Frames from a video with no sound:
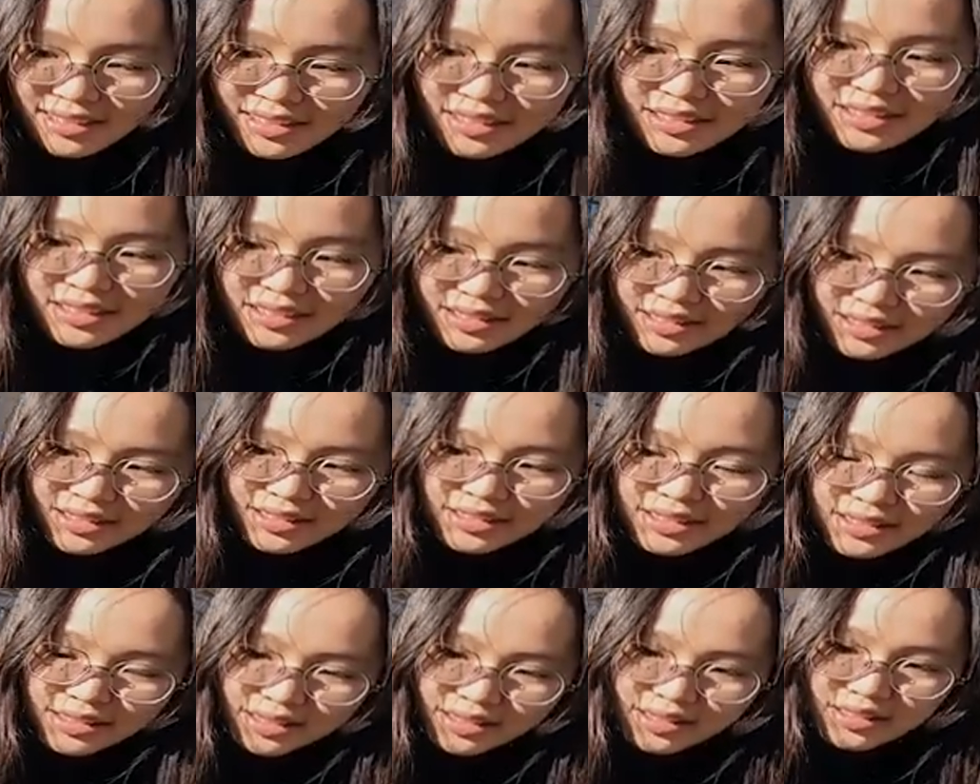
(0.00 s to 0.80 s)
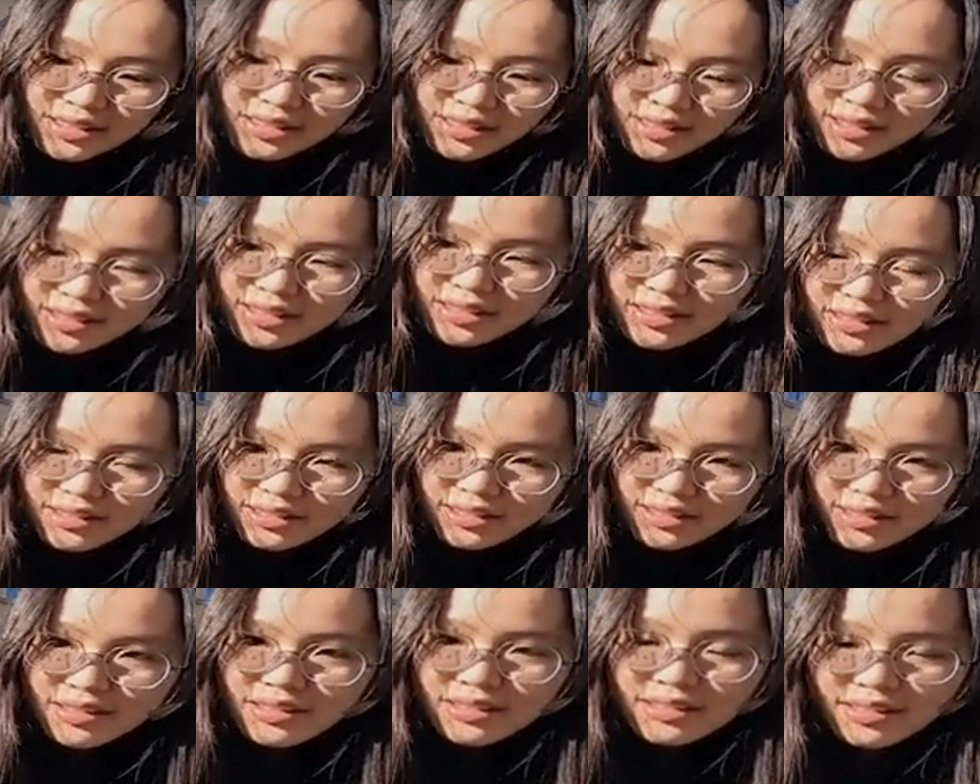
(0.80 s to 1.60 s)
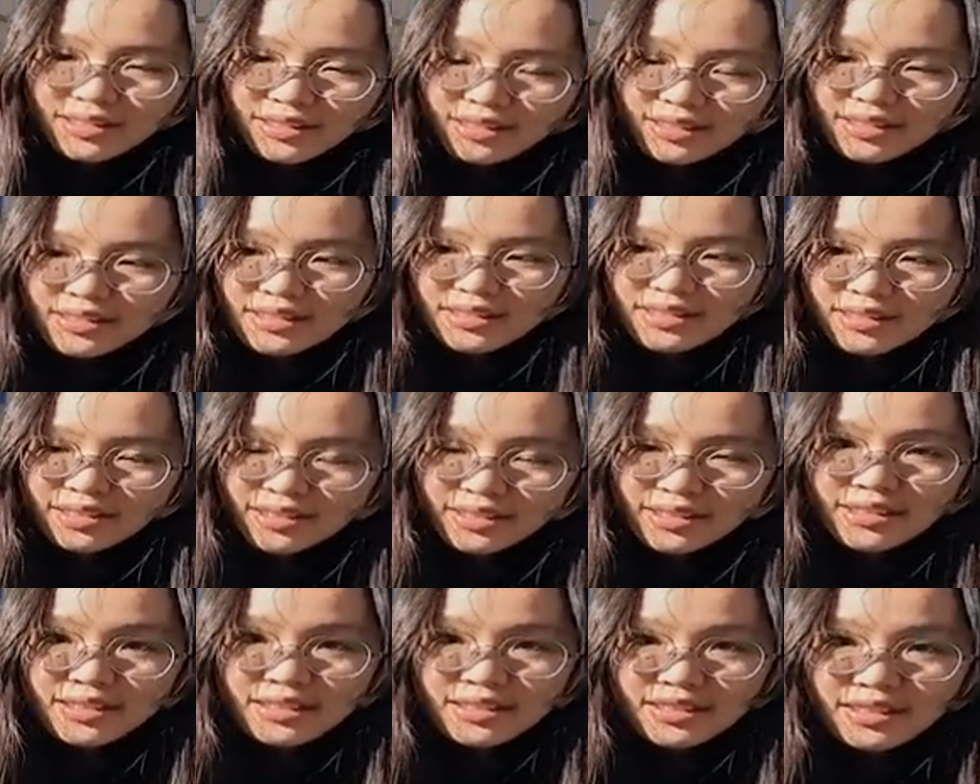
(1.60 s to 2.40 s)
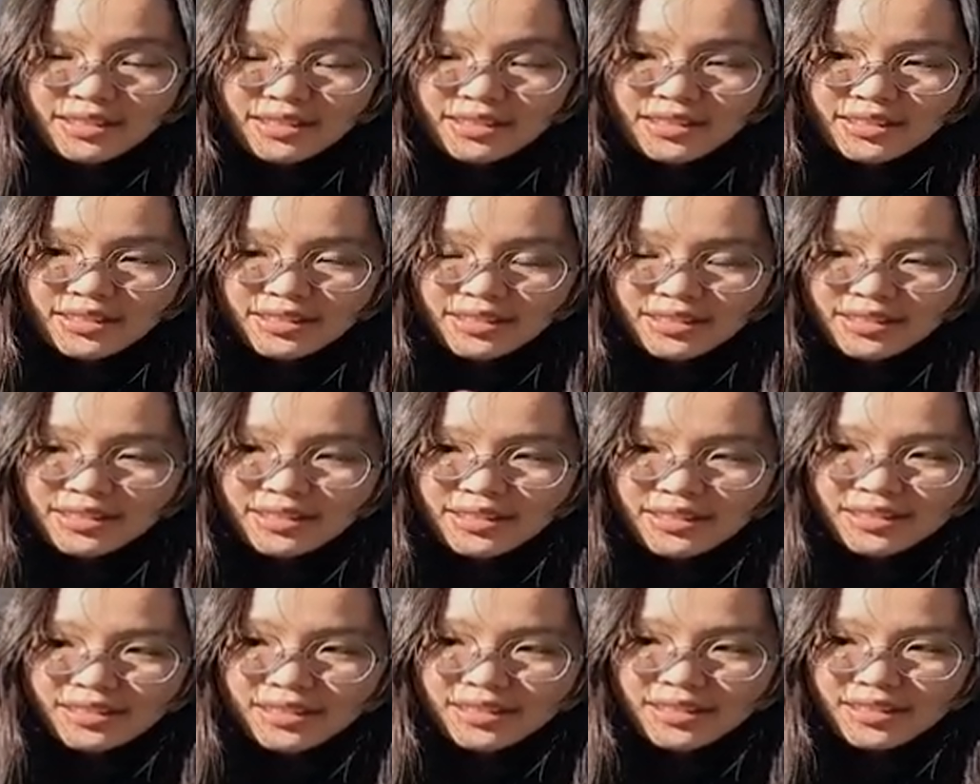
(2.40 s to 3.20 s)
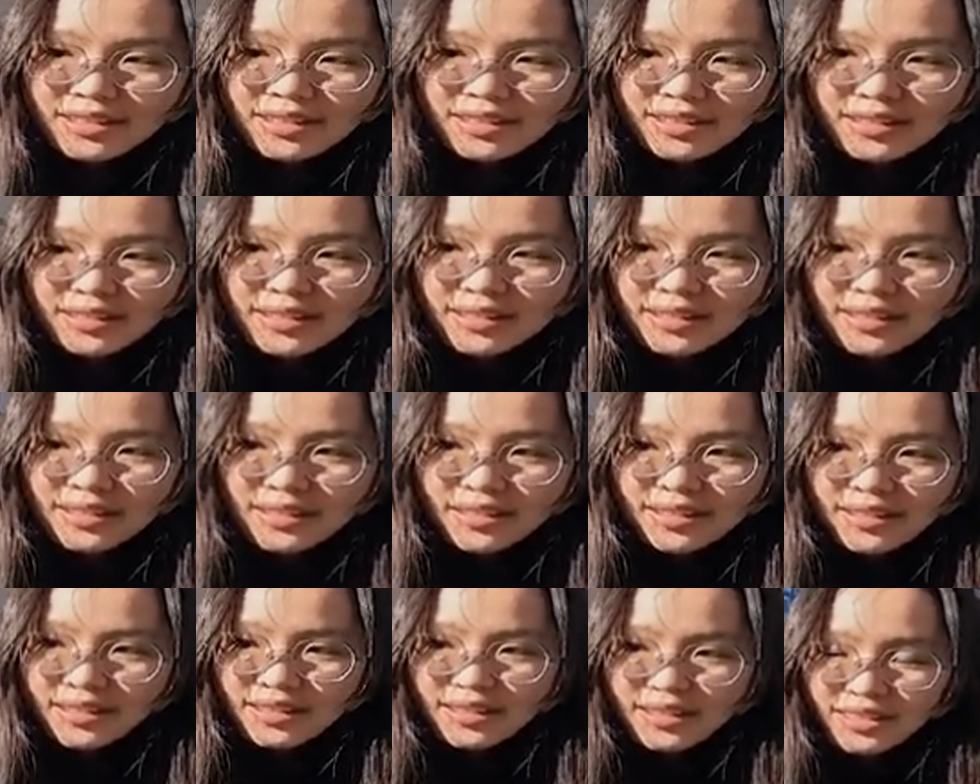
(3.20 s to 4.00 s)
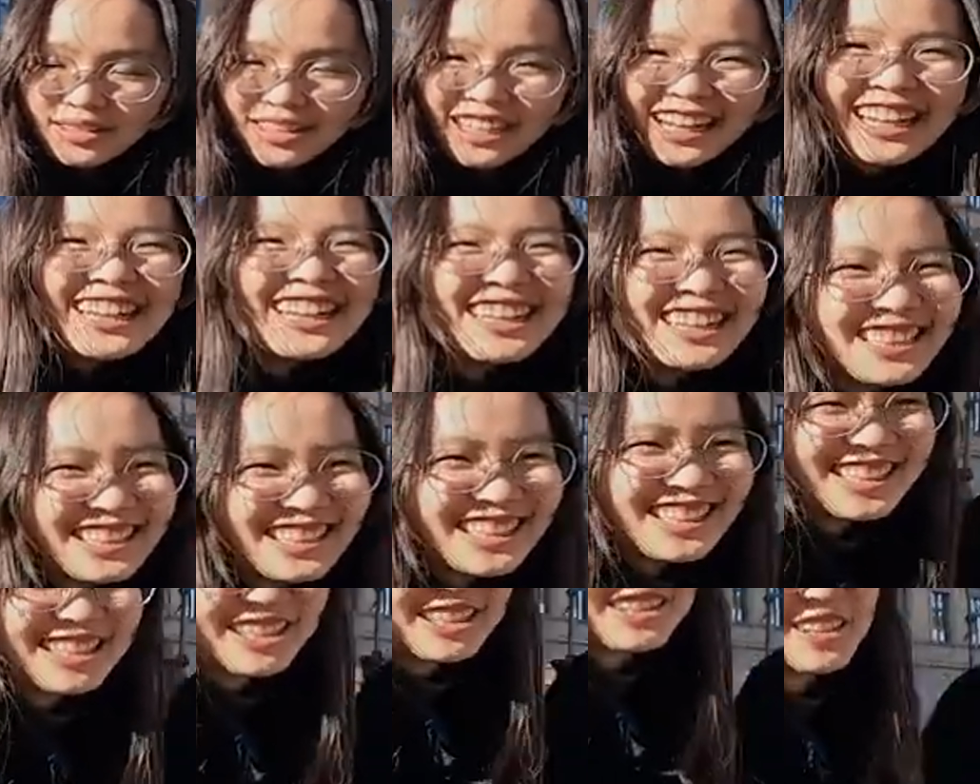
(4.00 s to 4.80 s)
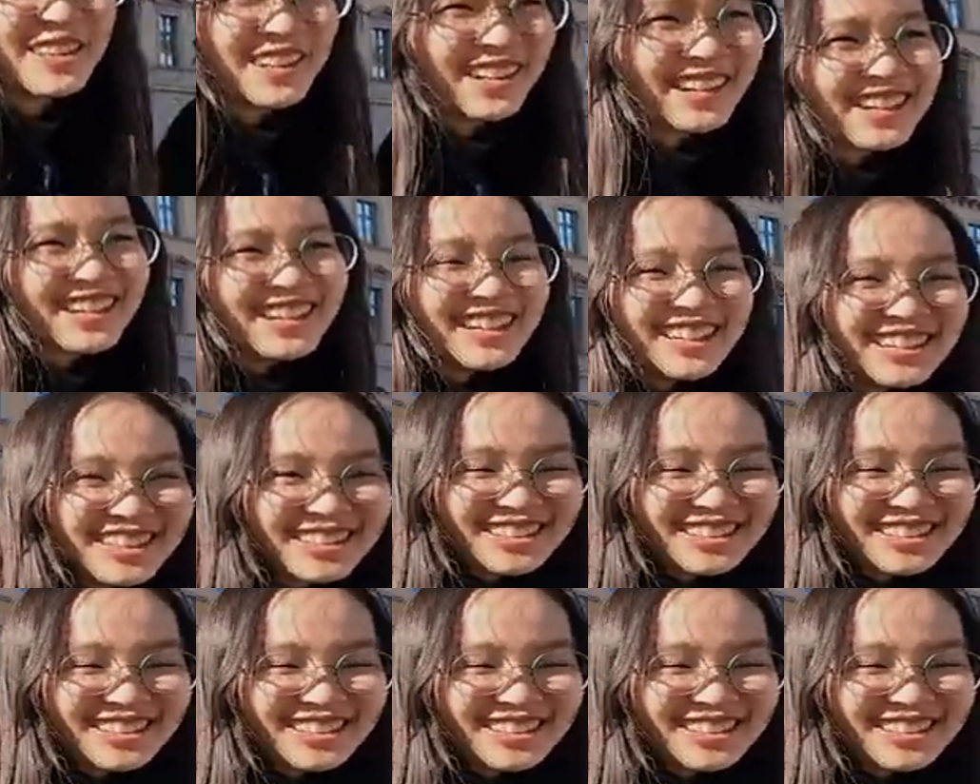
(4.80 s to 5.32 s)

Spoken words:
(not speaking)